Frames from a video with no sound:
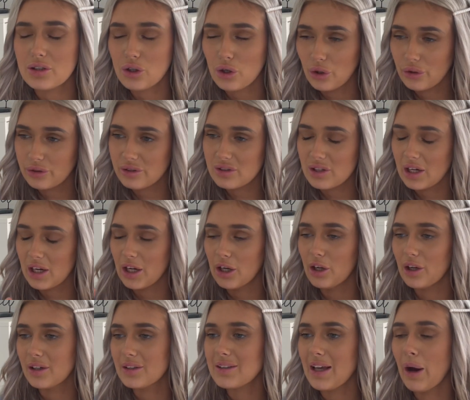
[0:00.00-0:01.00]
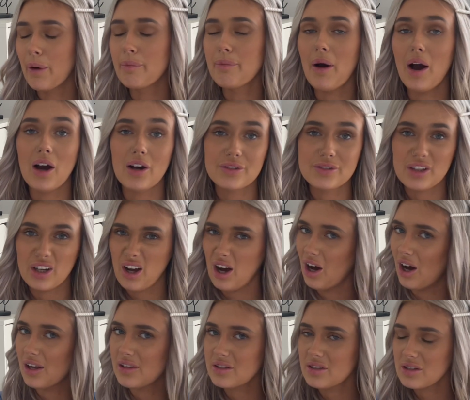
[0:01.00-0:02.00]
constantly looks out and barks at
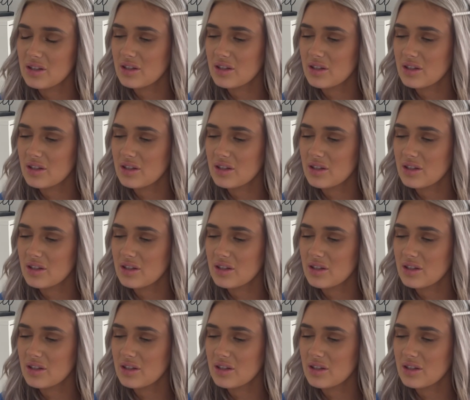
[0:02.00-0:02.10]
cars and